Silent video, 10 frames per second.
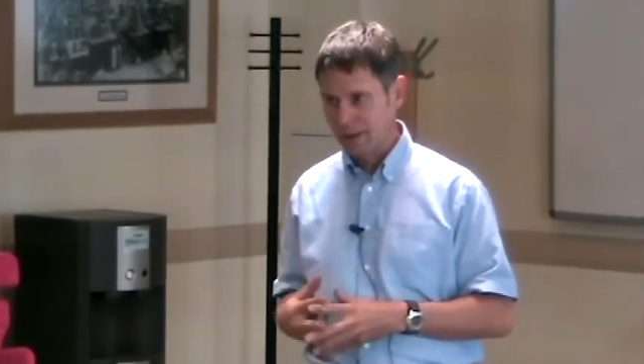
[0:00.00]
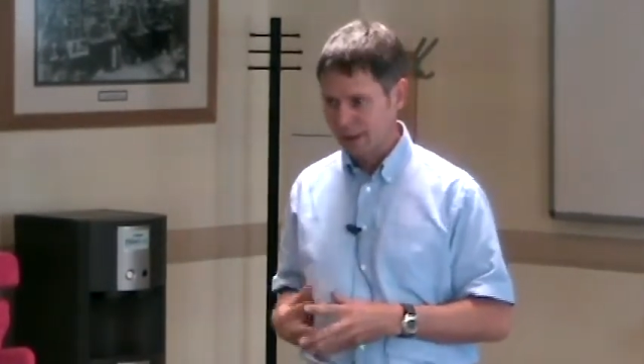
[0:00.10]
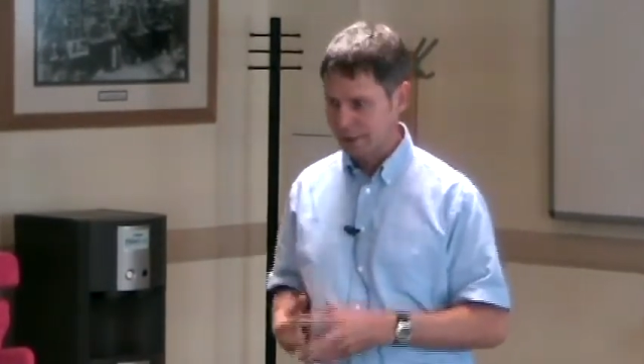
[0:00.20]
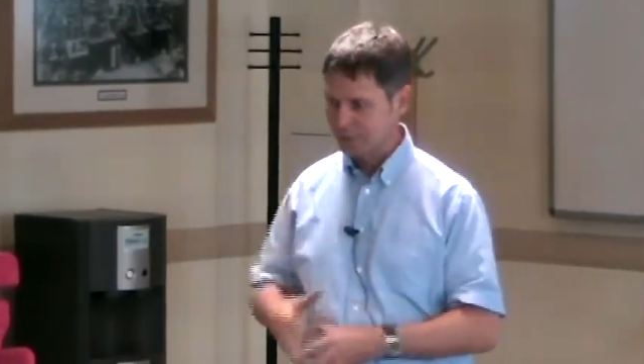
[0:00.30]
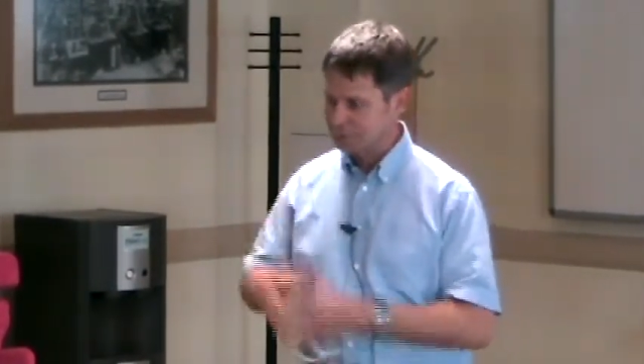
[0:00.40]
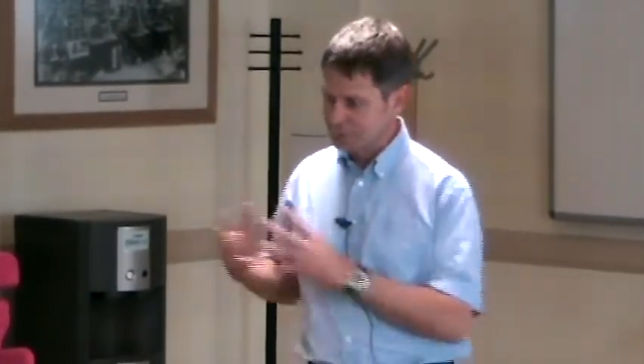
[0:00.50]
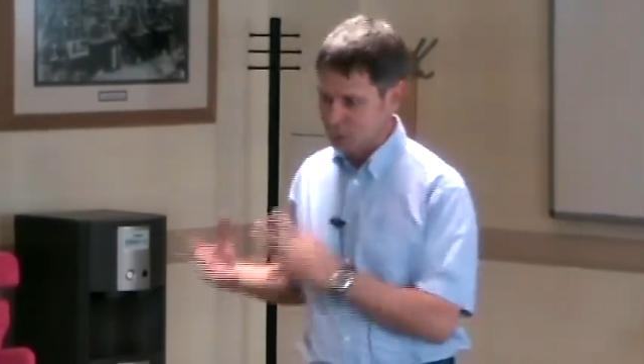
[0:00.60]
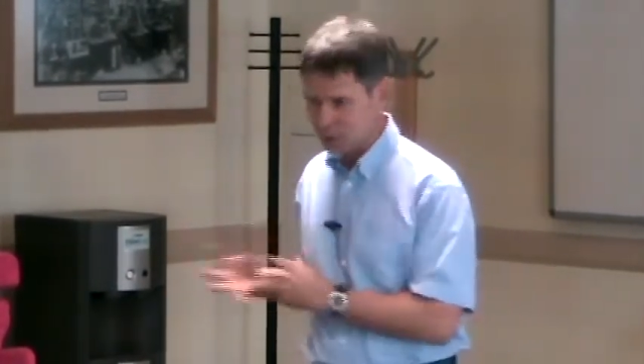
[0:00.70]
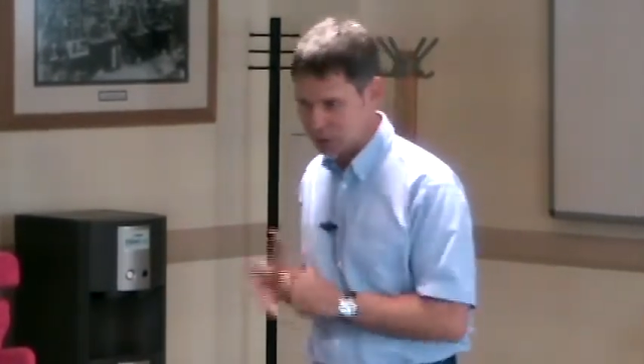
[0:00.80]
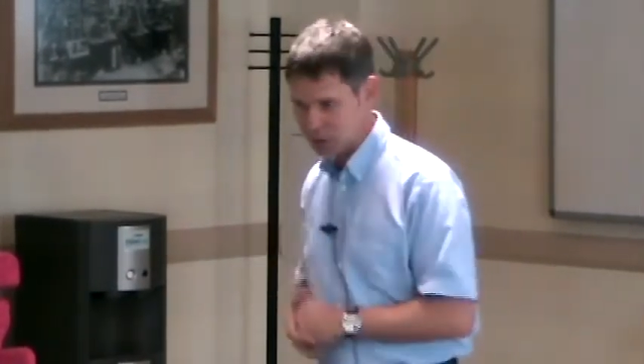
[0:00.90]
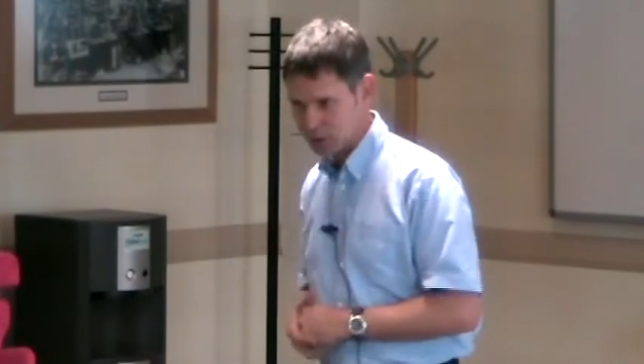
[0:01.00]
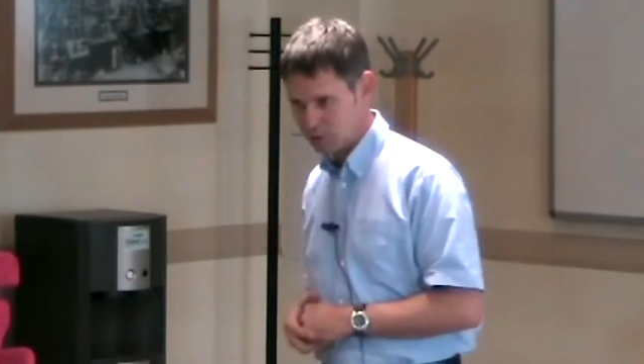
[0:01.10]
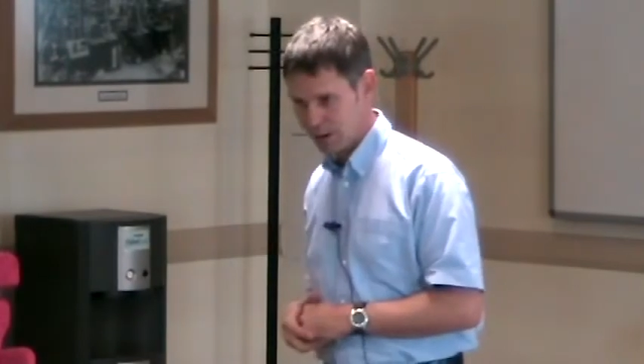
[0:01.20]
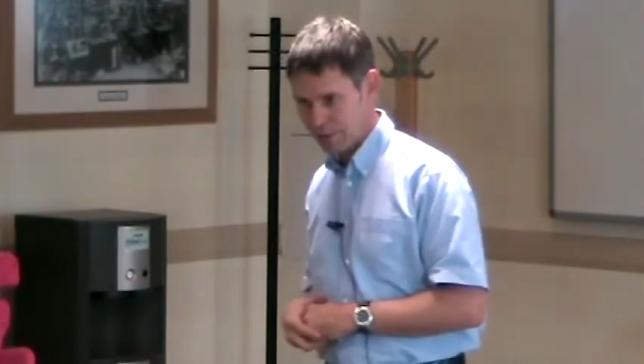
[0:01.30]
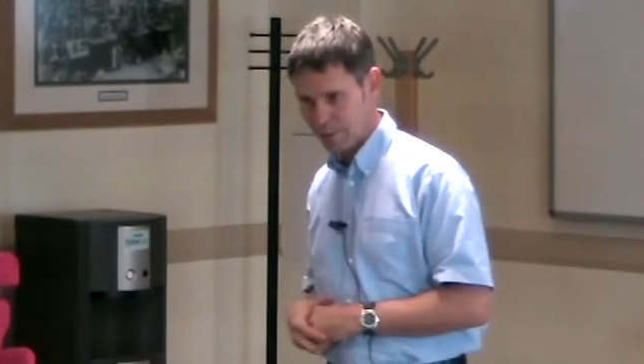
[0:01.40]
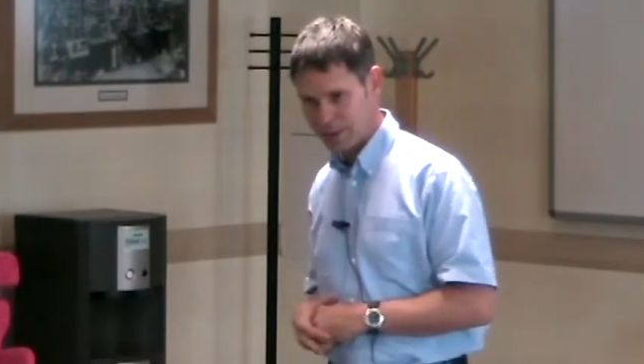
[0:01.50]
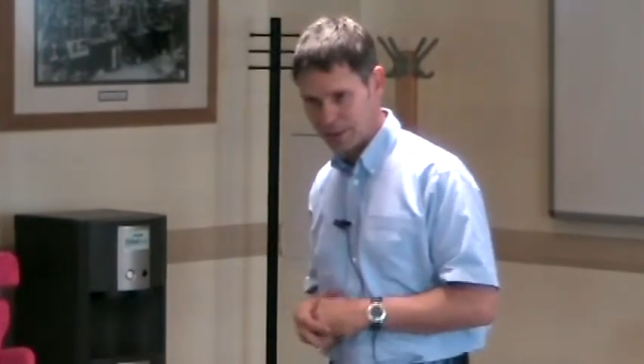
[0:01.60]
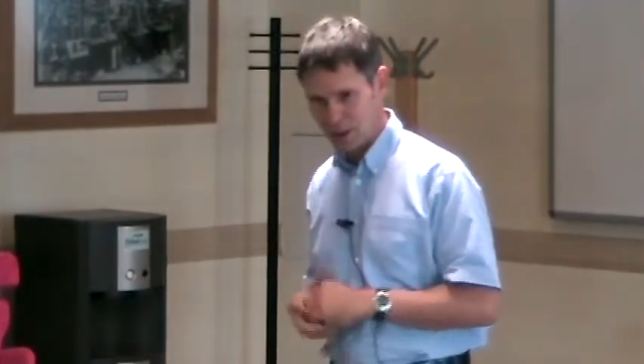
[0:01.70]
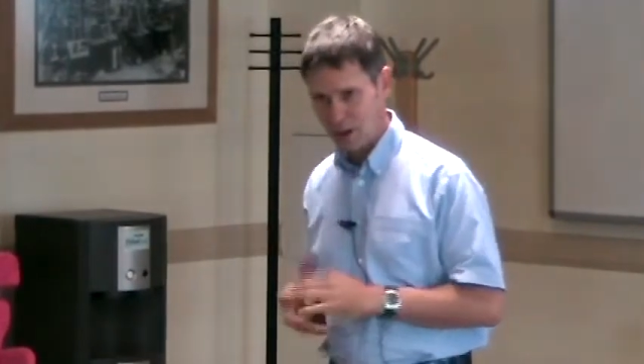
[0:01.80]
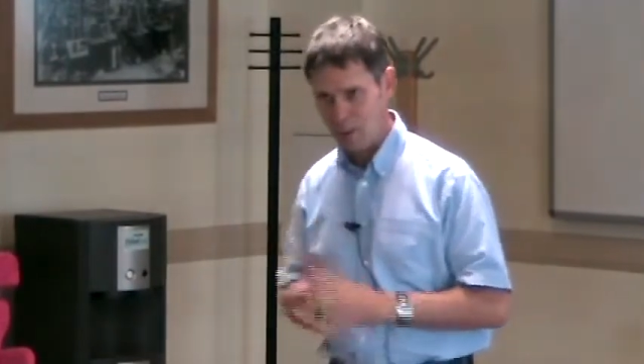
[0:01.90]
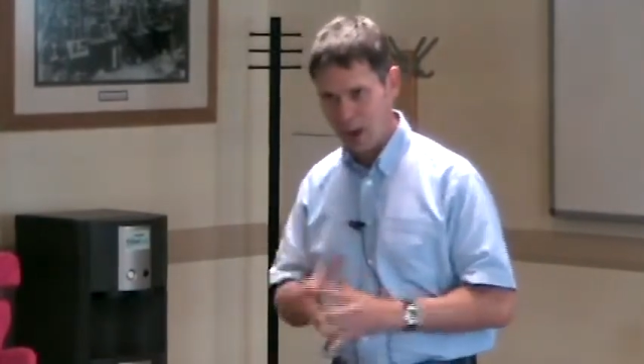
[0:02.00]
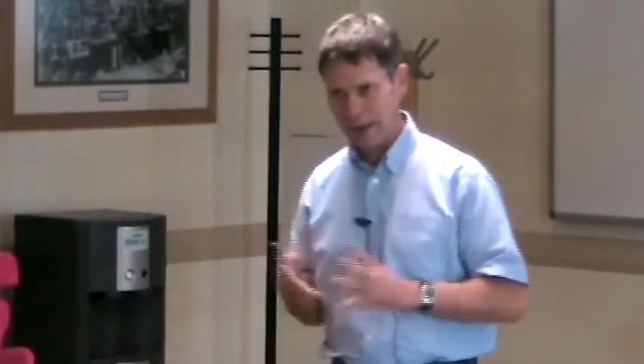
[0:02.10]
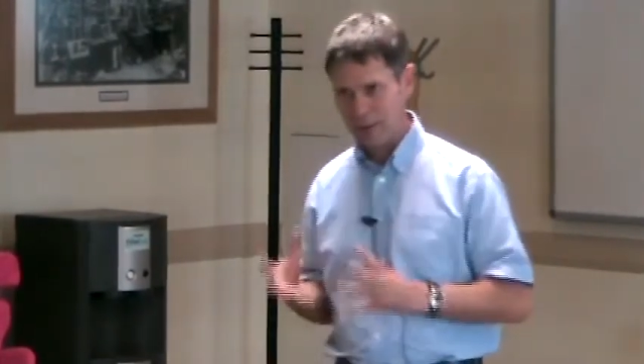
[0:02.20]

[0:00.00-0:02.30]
and Tom sits great when he's got a wide